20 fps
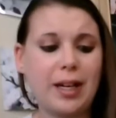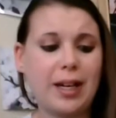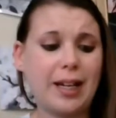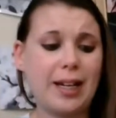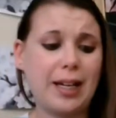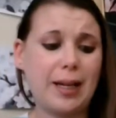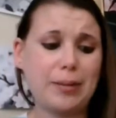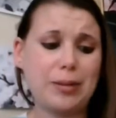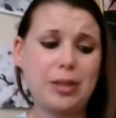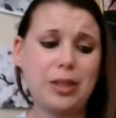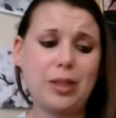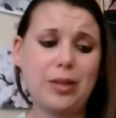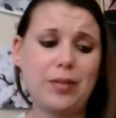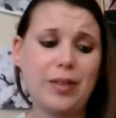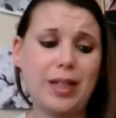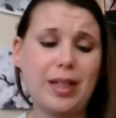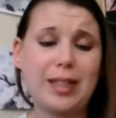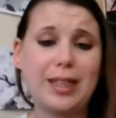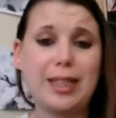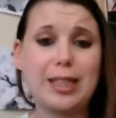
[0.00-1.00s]
And I absolutely love
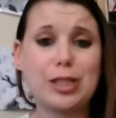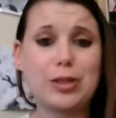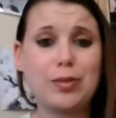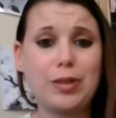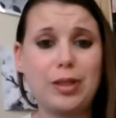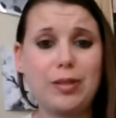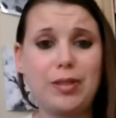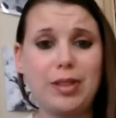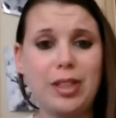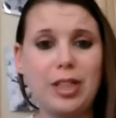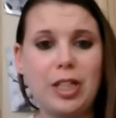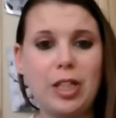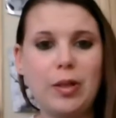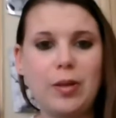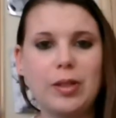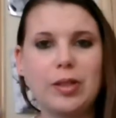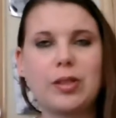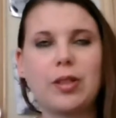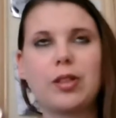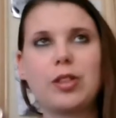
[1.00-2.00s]
it. I think it's really, really
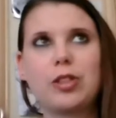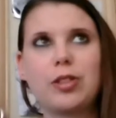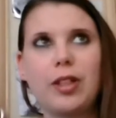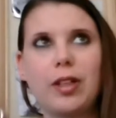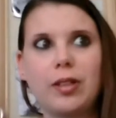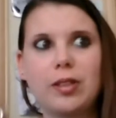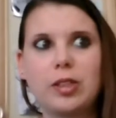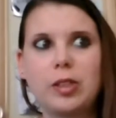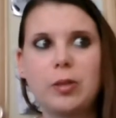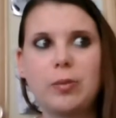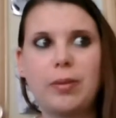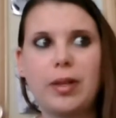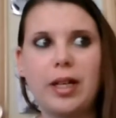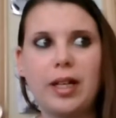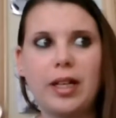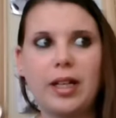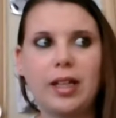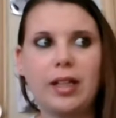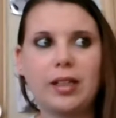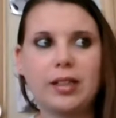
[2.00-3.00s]
cute. It's gone straight onto
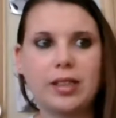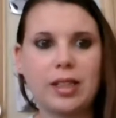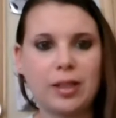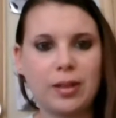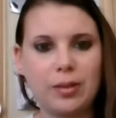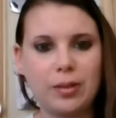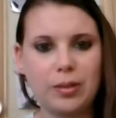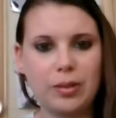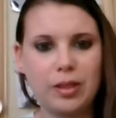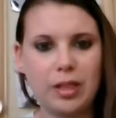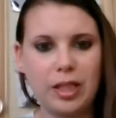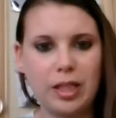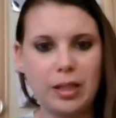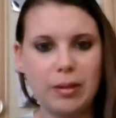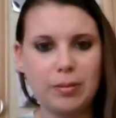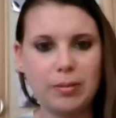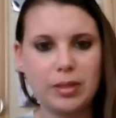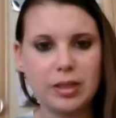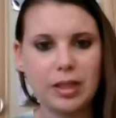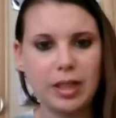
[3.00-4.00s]
my Tangled
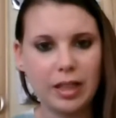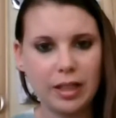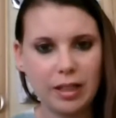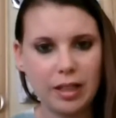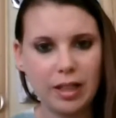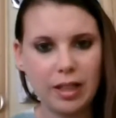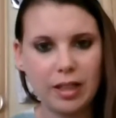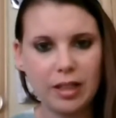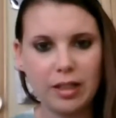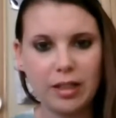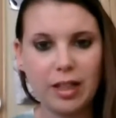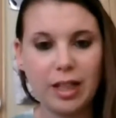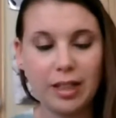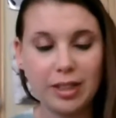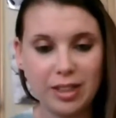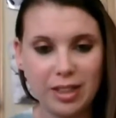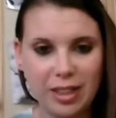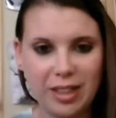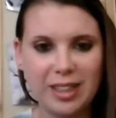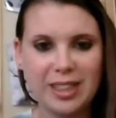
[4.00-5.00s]
themed
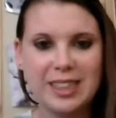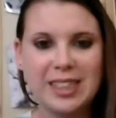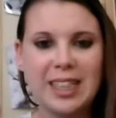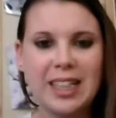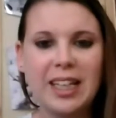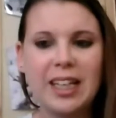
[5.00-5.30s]
lanyard.